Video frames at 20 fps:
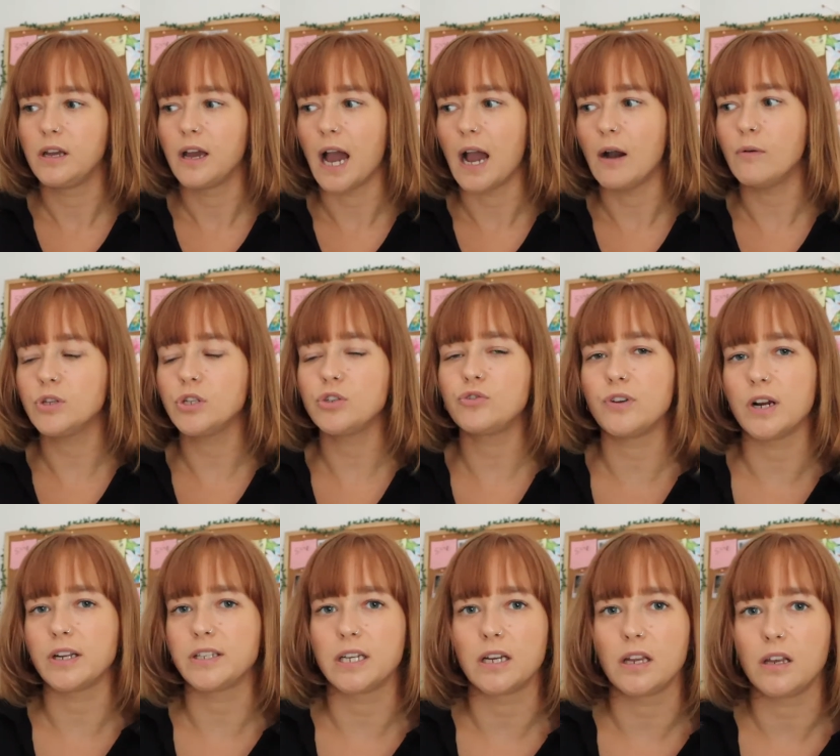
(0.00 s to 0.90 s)
I was
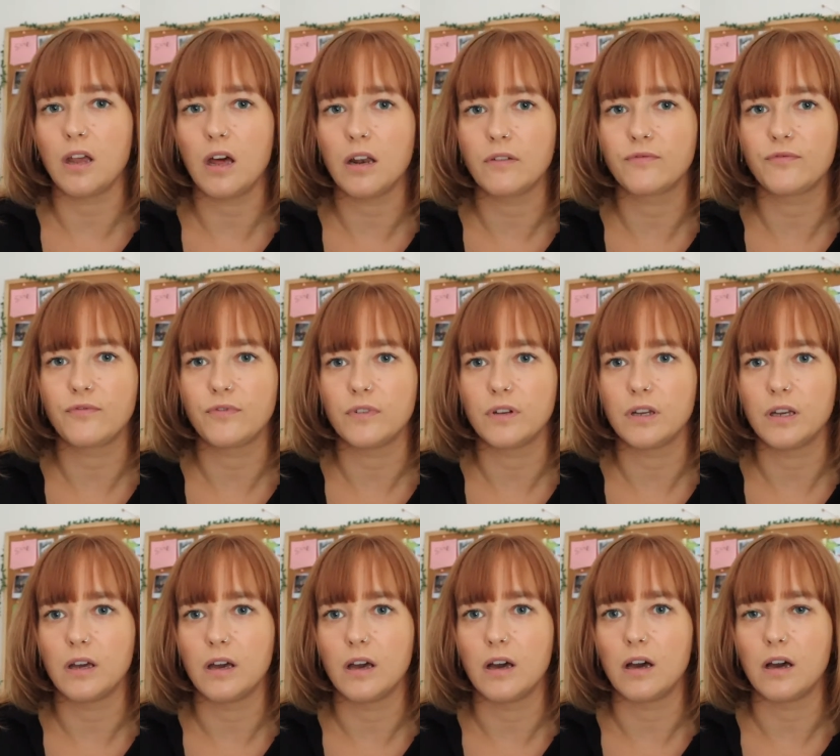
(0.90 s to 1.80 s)
attracting a lot of
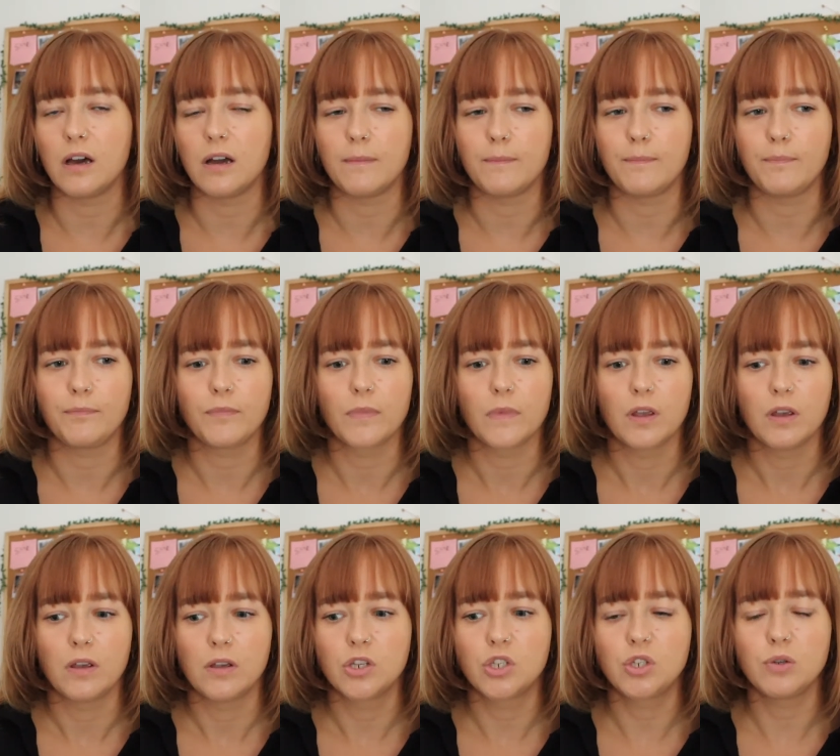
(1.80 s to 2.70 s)
um,
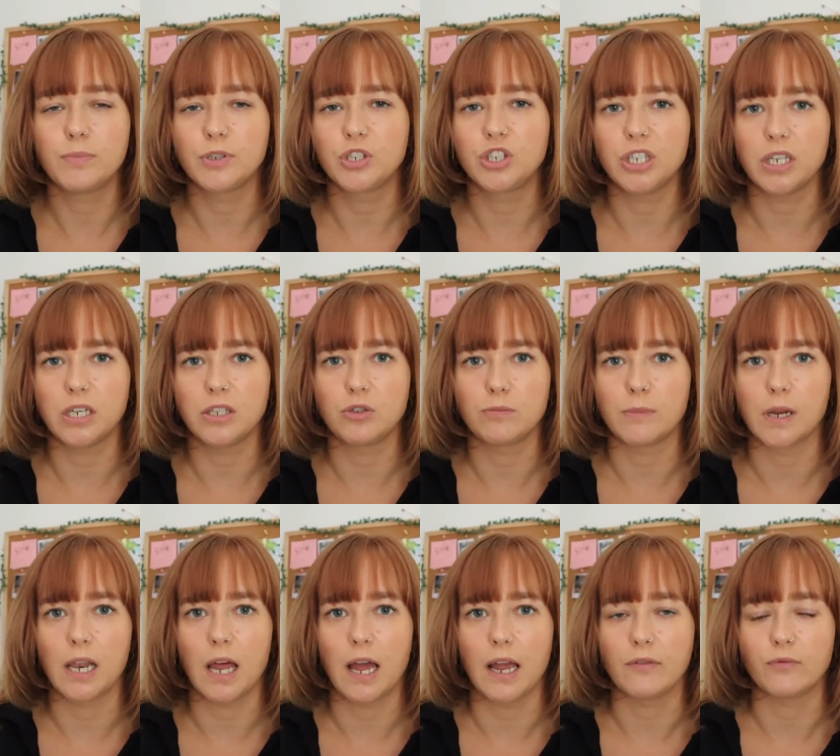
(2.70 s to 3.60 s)
stupid shit into
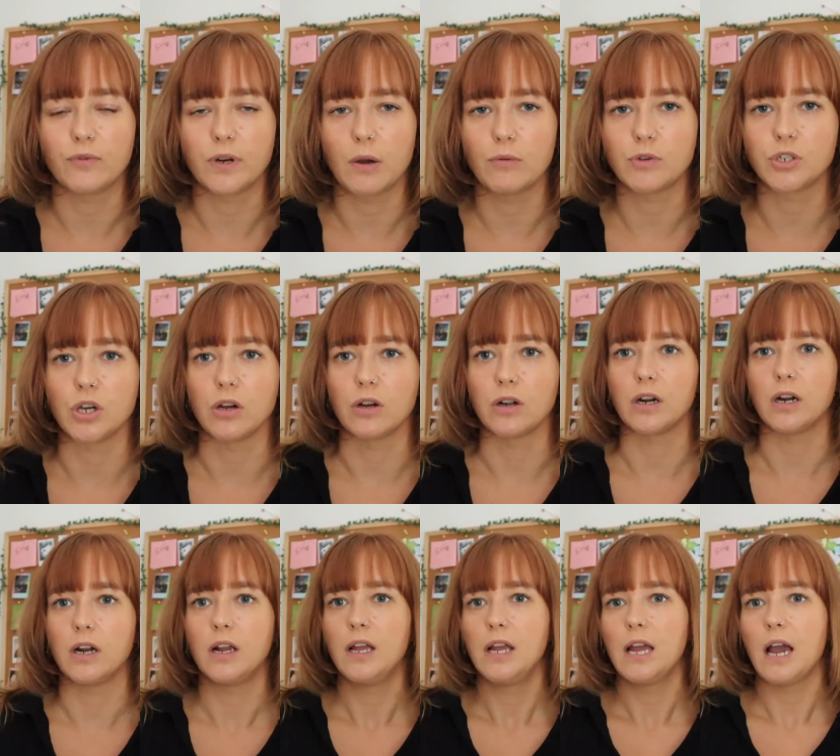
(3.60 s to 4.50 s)
my life when I was
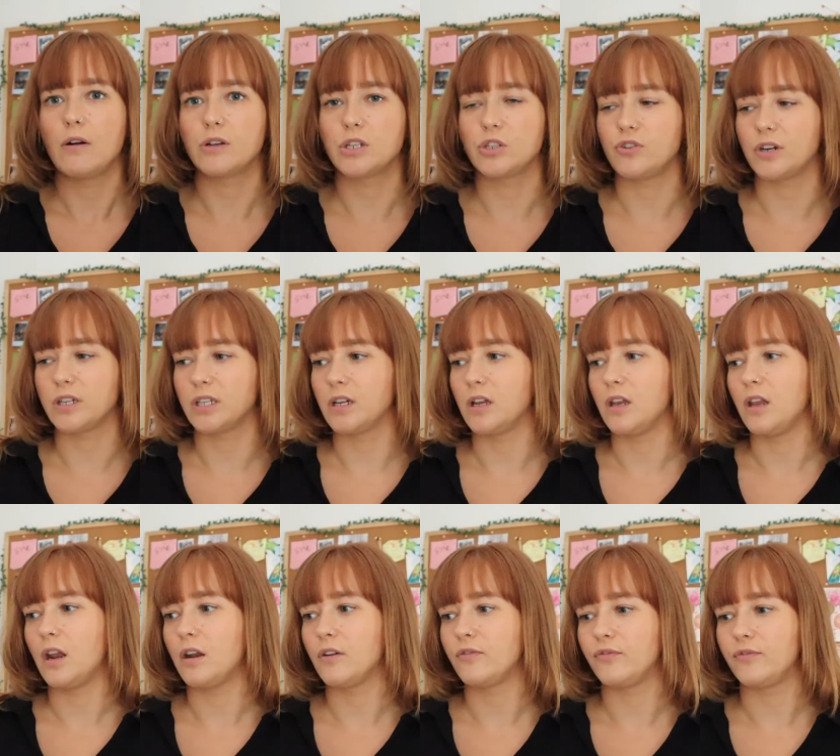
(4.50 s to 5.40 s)
younger. I was attracting a
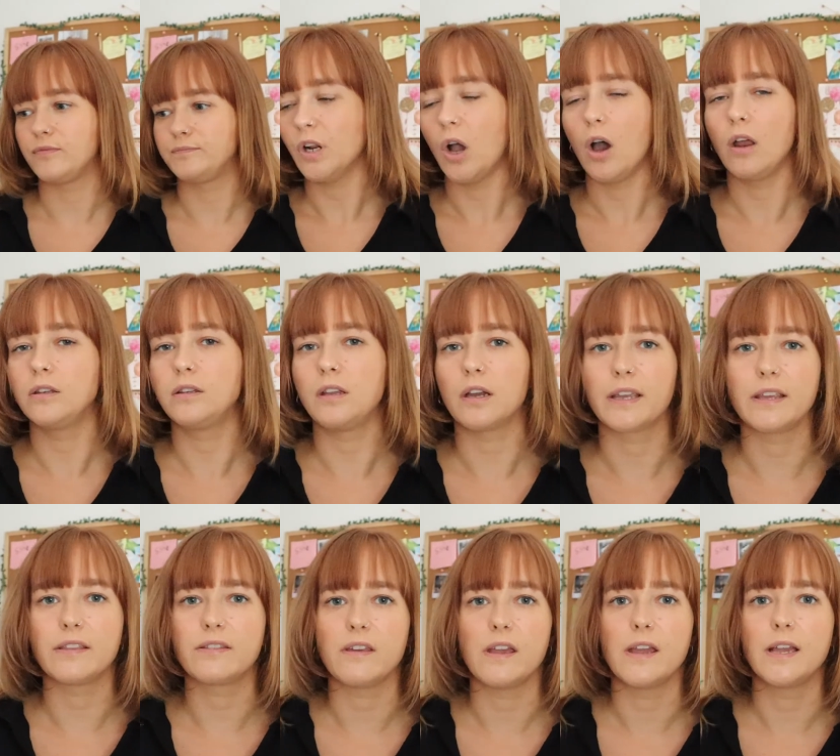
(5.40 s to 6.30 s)
lot of
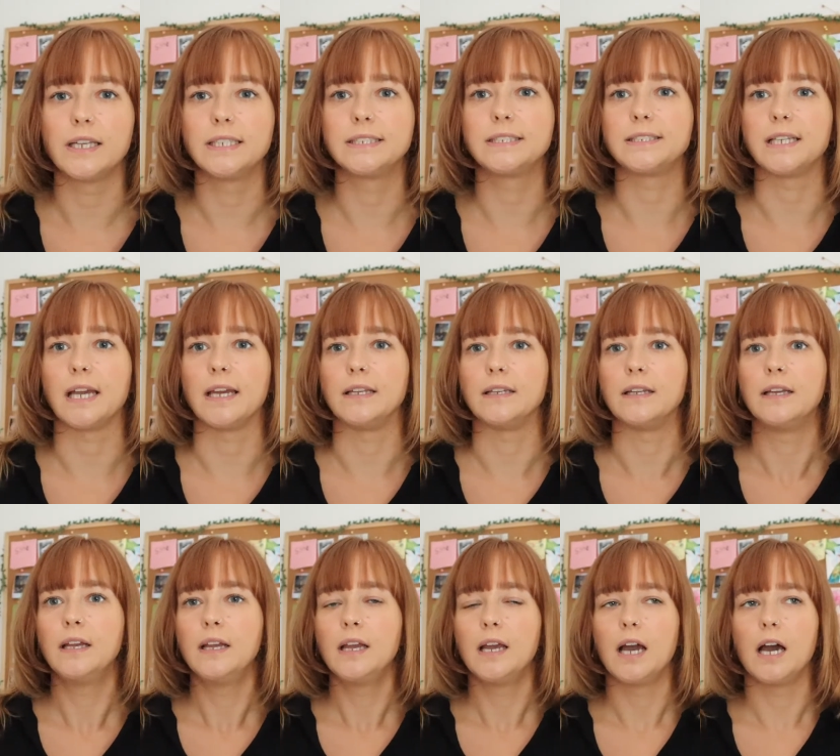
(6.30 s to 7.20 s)
unlucky things and
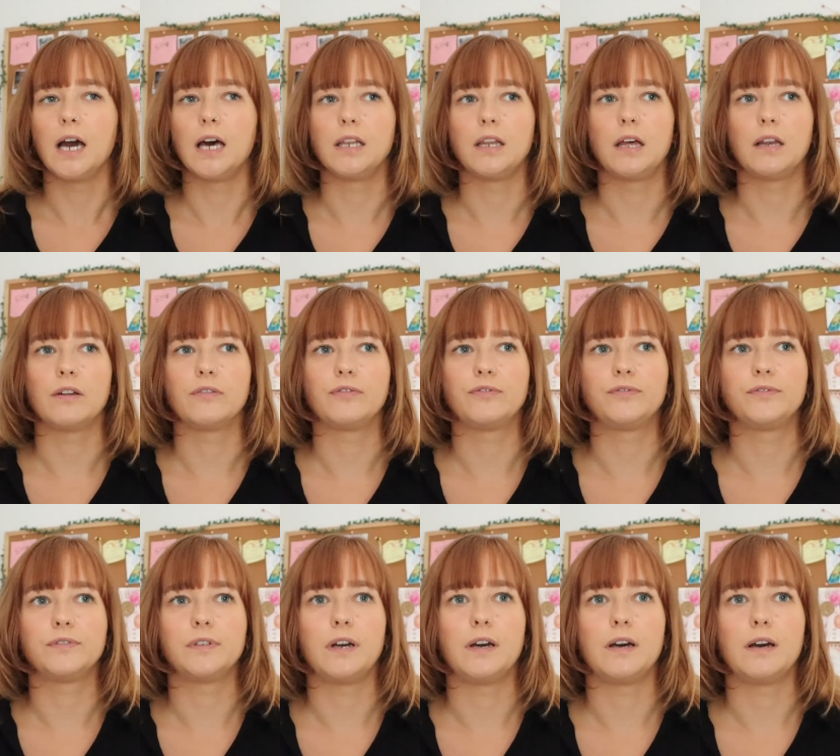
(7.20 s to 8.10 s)
a lot
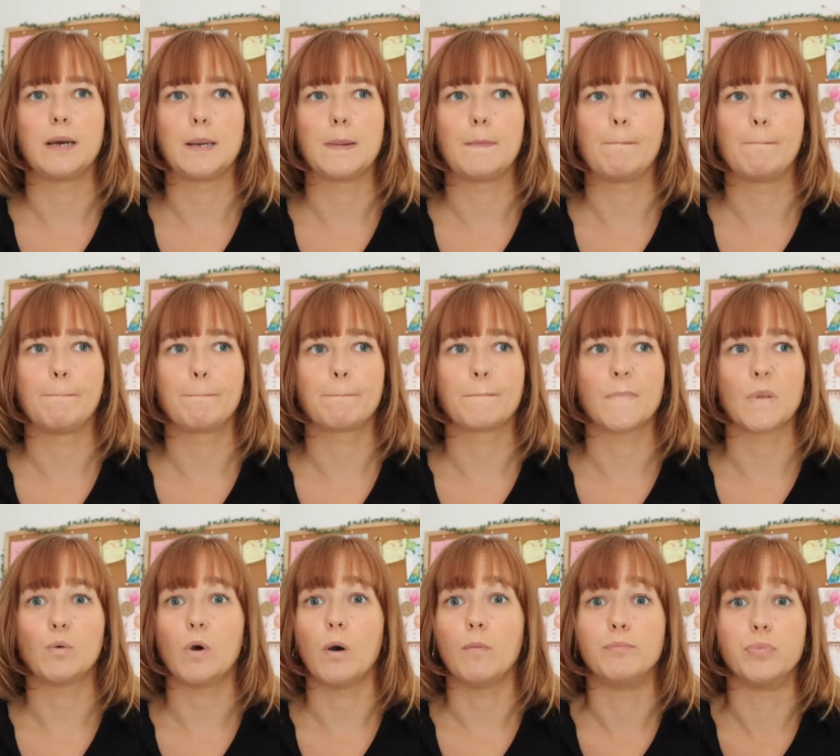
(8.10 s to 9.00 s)
of, um,
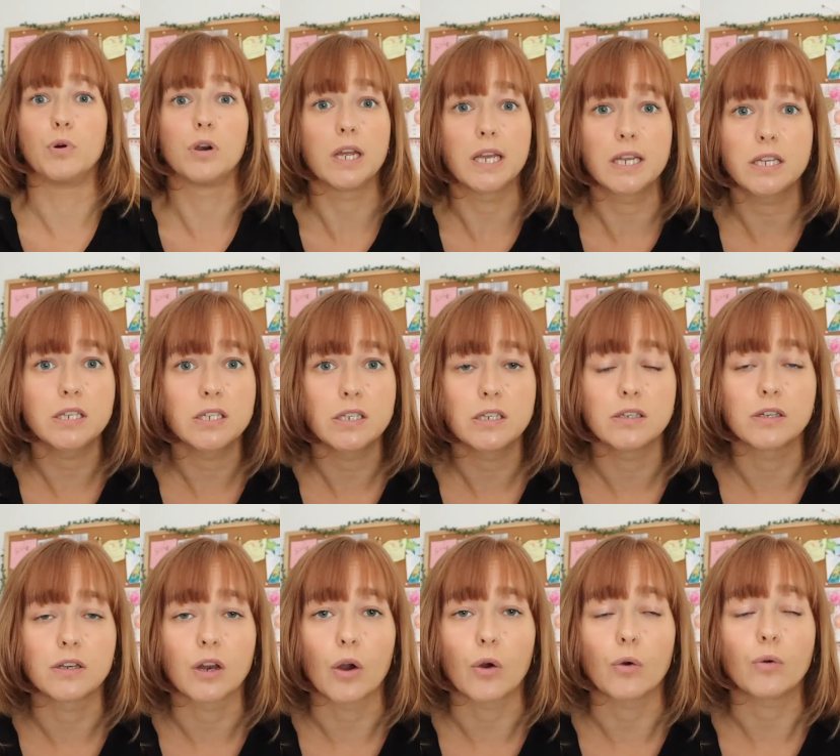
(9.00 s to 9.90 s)
well, bullies,
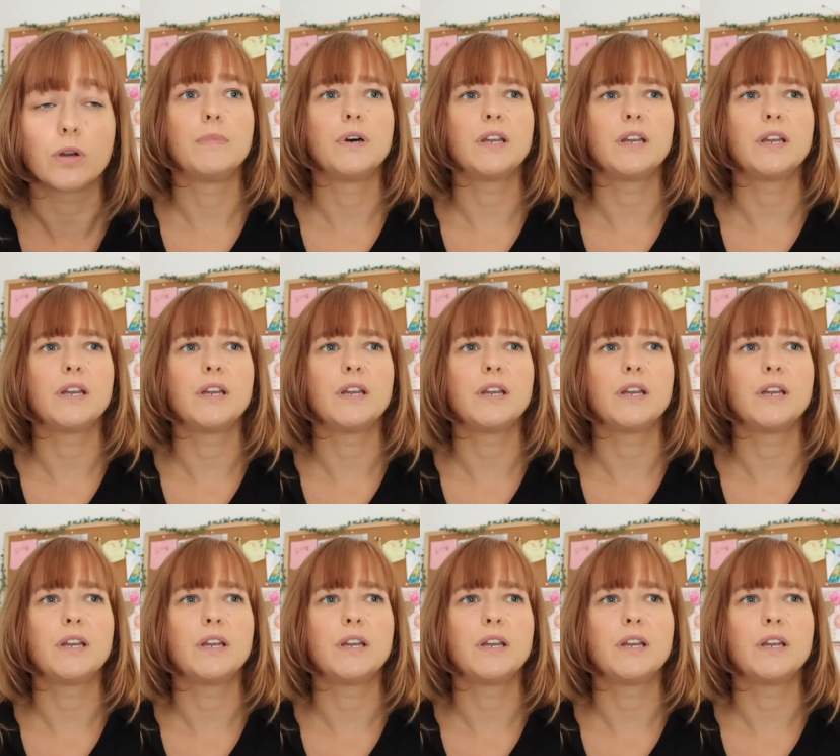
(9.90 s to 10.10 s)
you know.